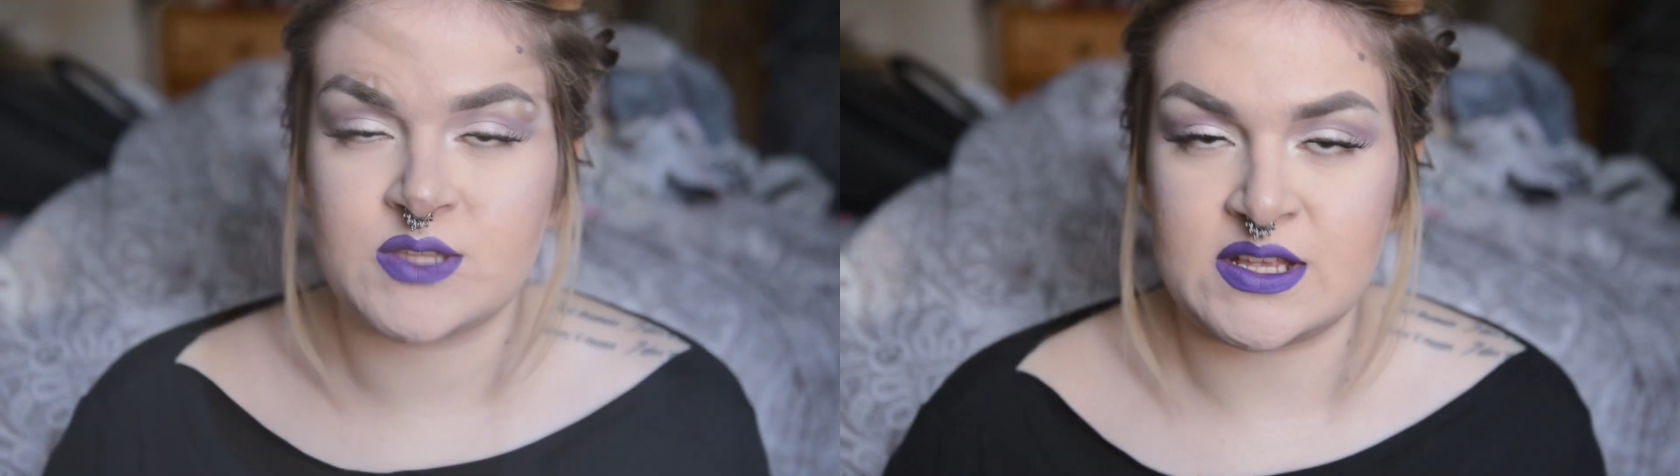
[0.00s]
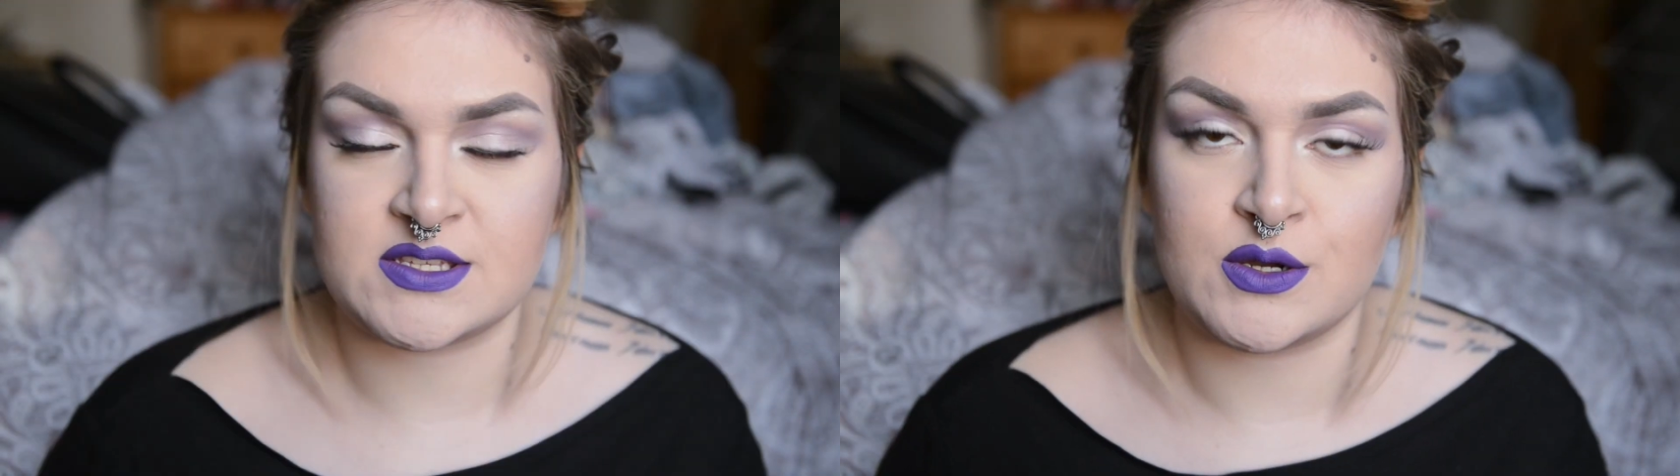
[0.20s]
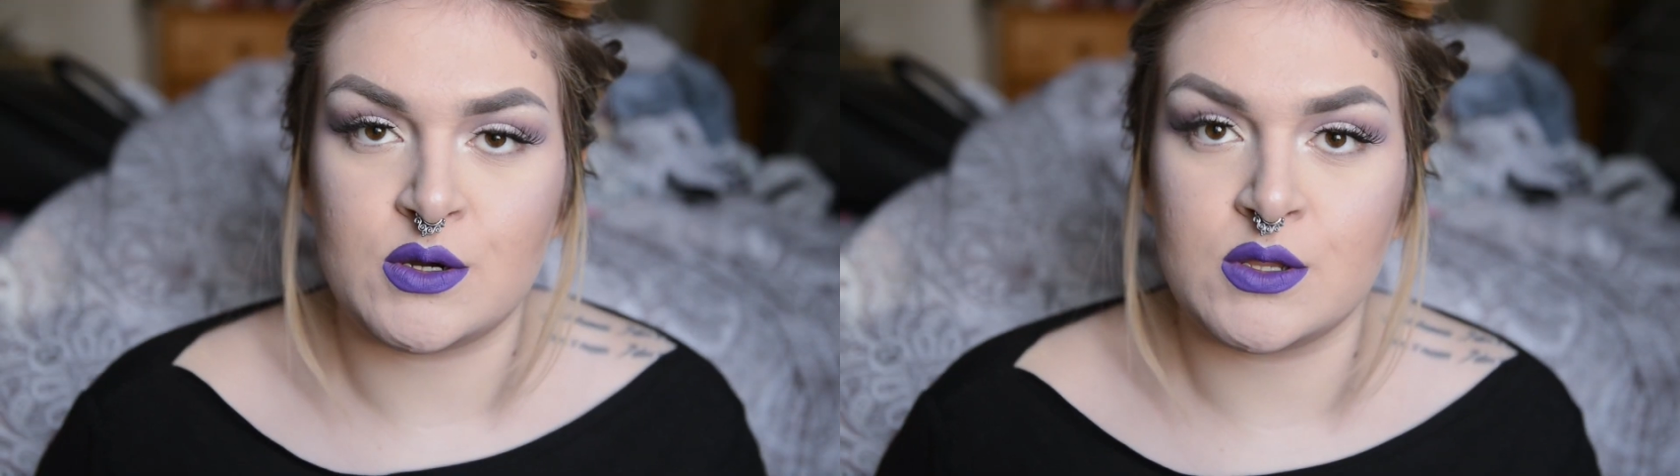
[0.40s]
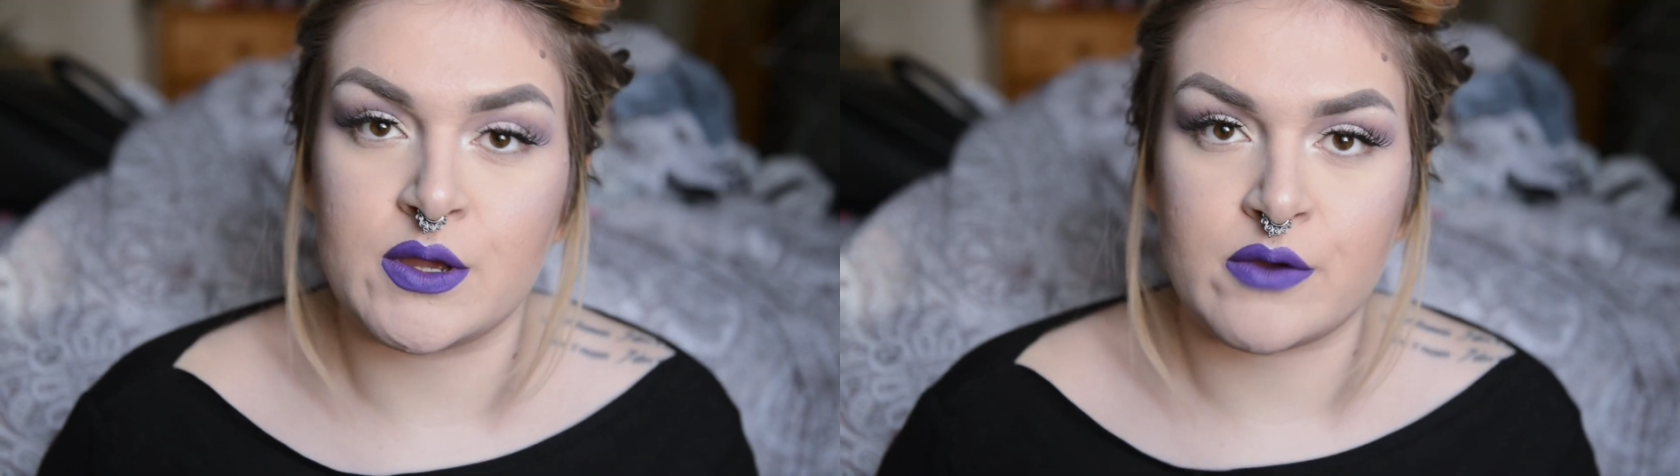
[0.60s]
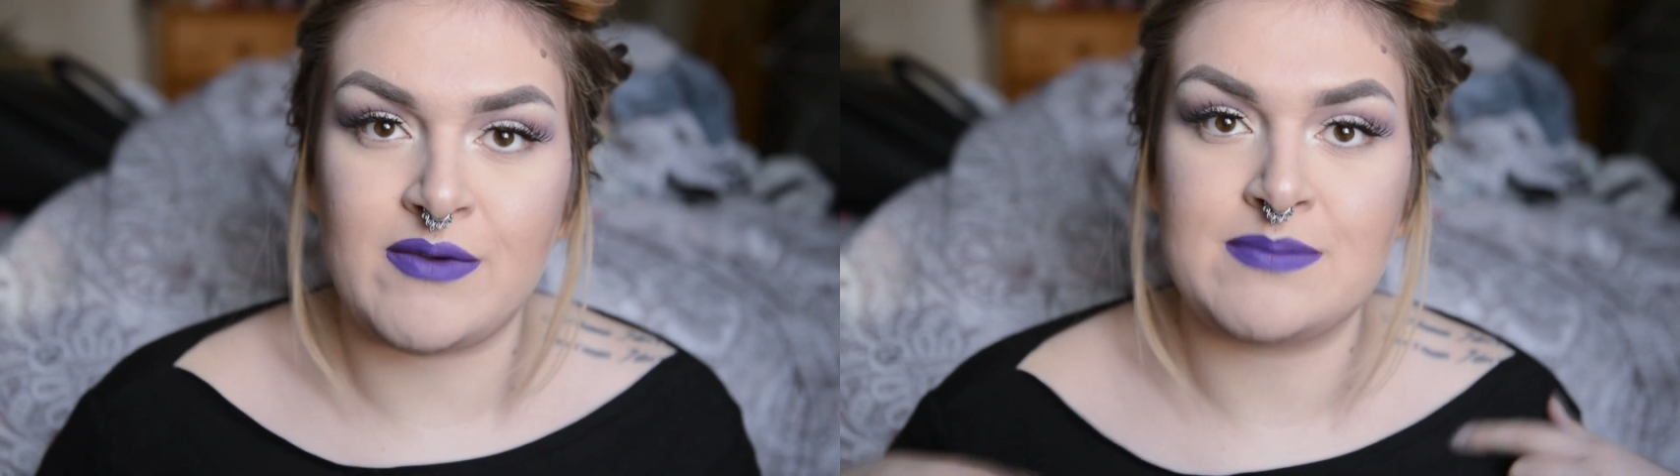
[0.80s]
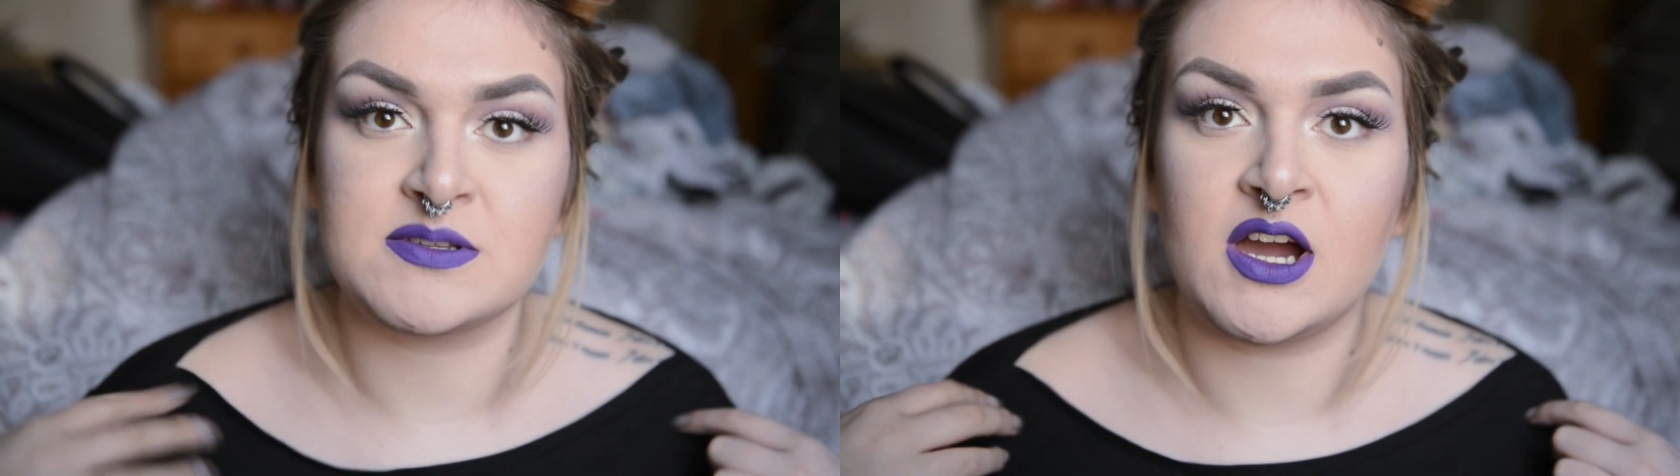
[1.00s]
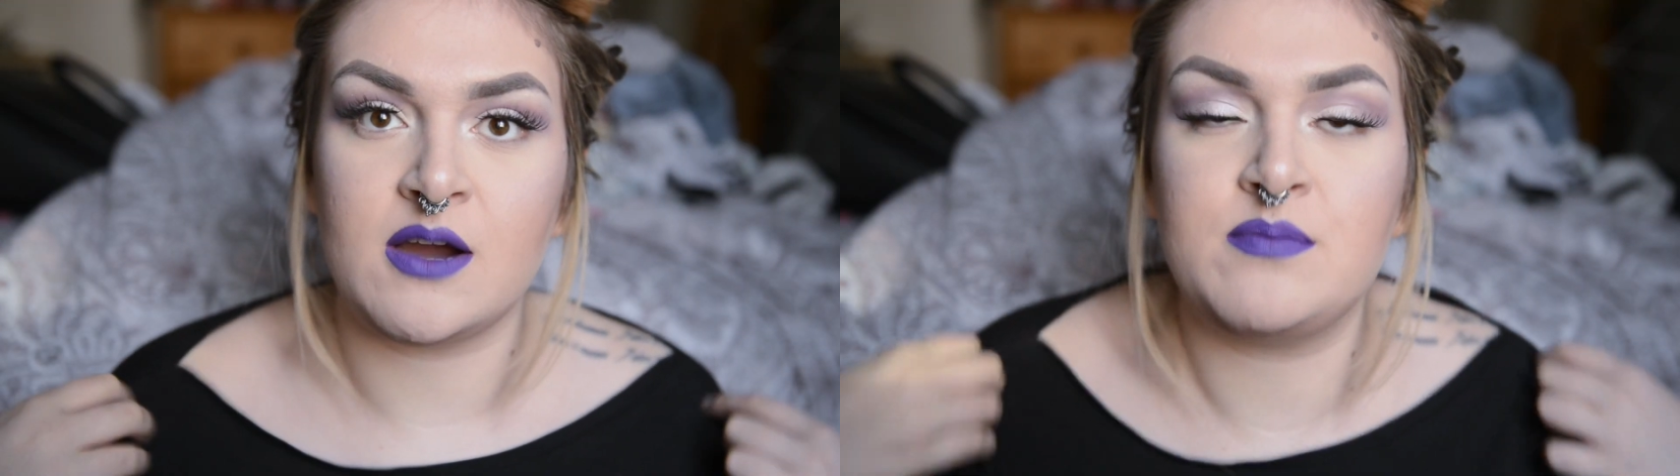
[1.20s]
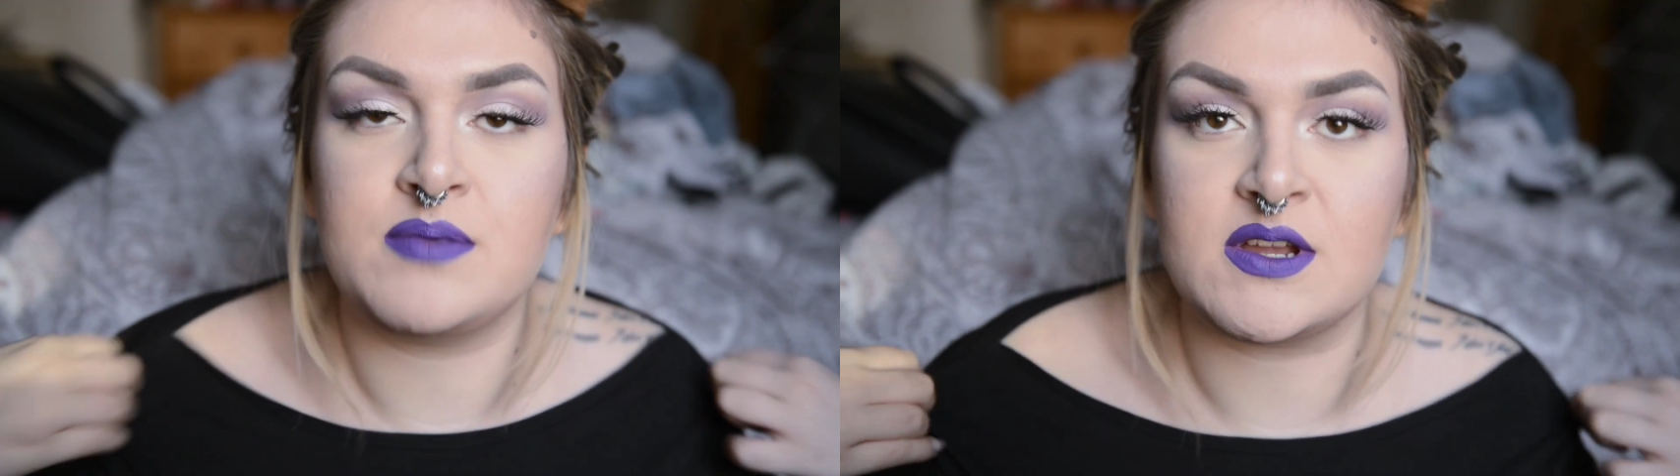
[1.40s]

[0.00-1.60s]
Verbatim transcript: that's the whole look wrapped up,